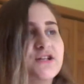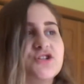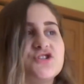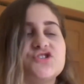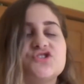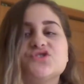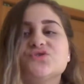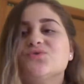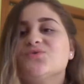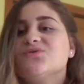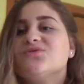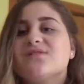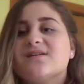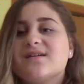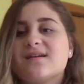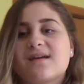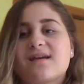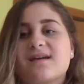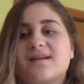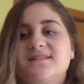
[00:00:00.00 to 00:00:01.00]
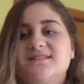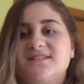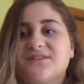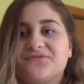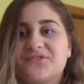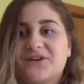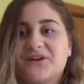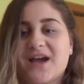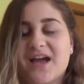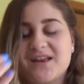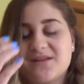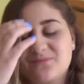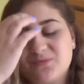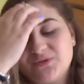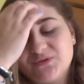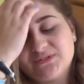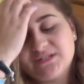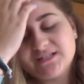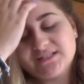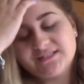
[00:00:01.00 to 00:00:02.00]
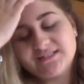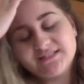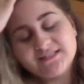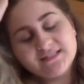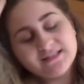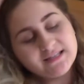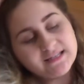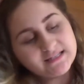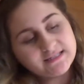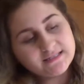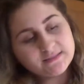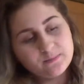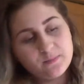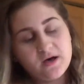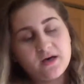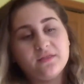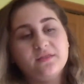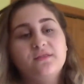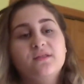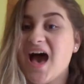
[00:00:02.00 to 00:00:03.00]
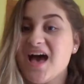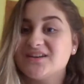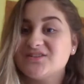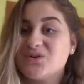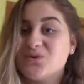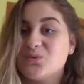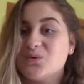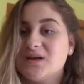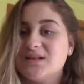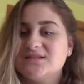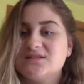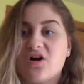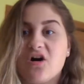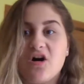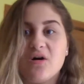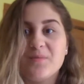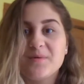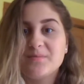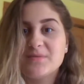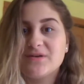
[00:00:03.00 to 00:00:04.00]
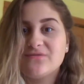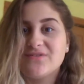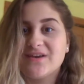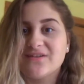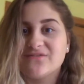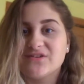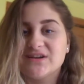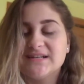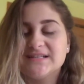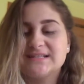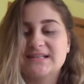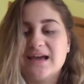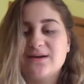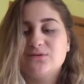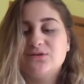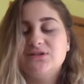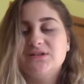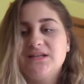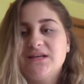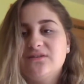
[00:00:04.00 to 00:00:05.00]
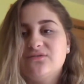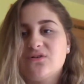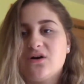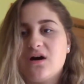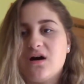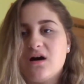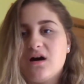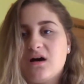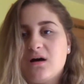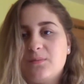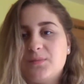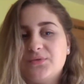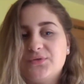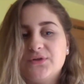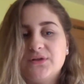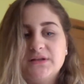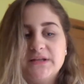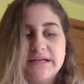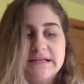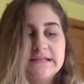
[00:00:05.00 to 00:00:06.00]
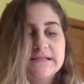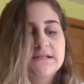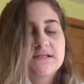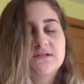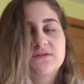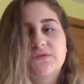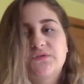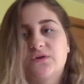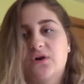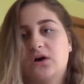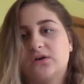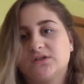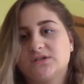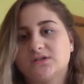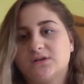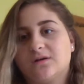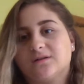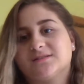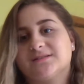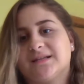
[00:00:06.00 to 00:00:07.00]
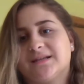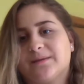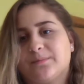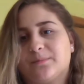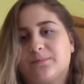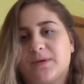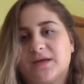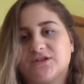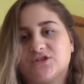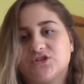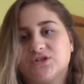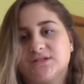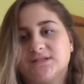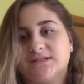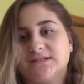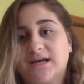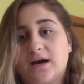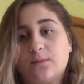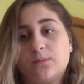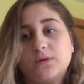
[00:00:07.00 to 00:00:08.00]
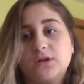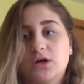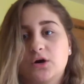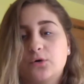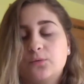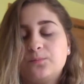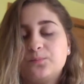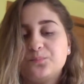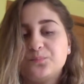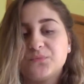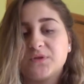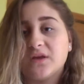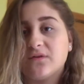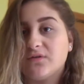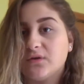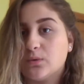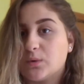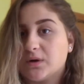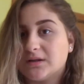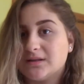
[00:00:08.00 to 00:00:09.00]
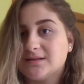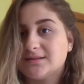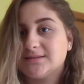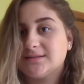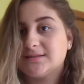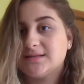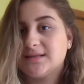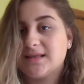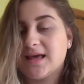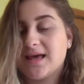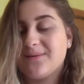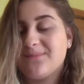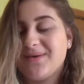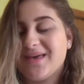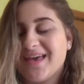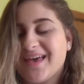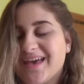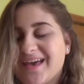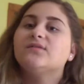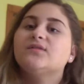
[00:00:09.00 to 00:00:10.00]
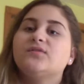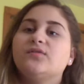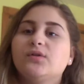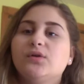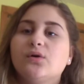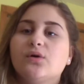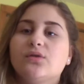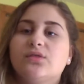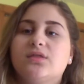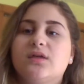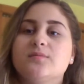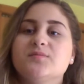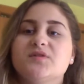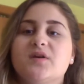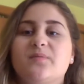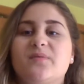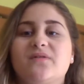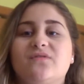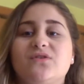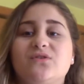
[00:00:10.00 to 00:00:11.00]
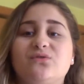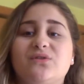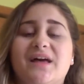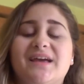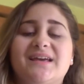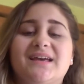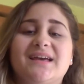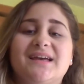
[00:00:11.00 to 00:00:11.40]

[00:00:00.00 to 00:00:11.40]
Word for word: like soothing, different kind of music this month. That was all my main favorites. I will leave the links for all the songs that I mentioned down below if you want to listen to them. And give this video a thumbs up if you like